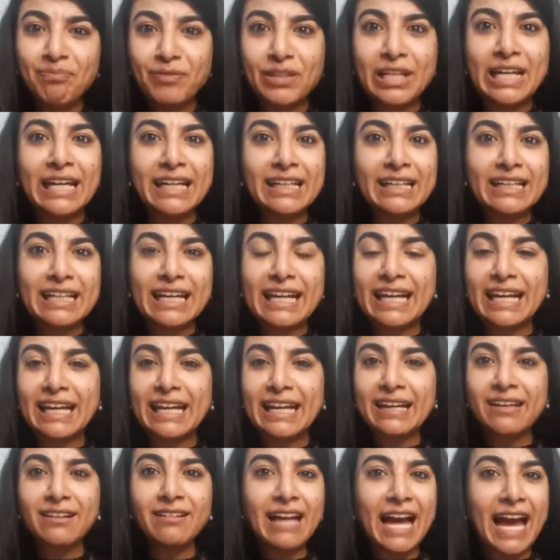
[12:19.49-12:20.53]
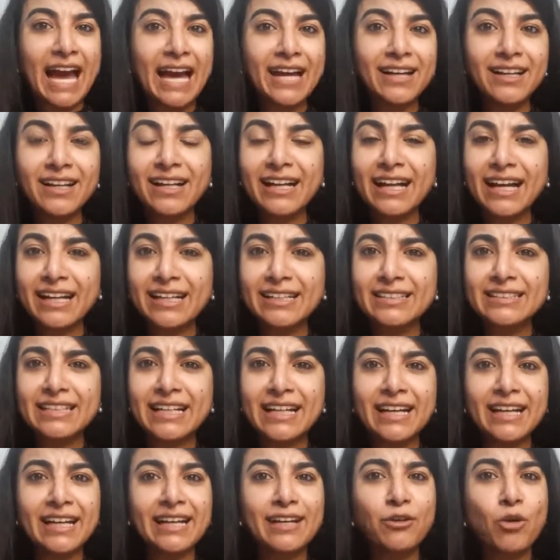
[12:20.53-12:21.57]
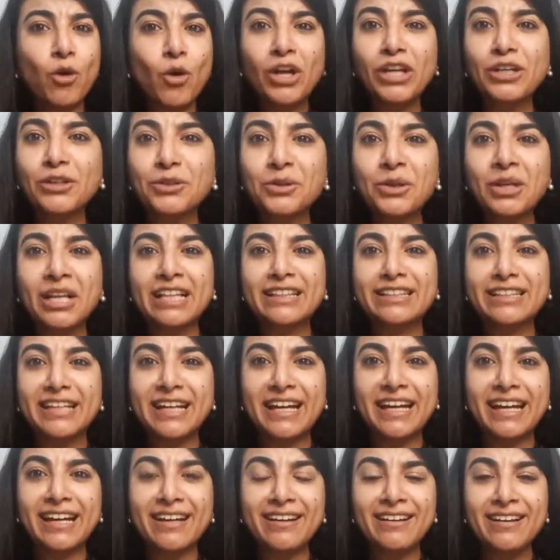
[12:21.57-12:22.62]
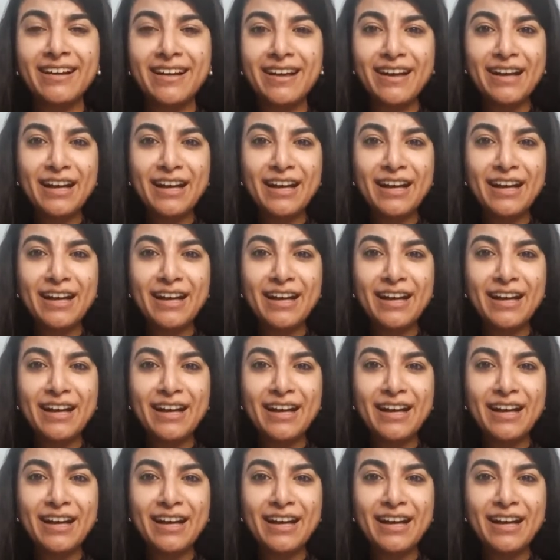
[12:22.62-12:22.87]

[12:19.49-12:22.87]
thinking, analyzing, going to nothing,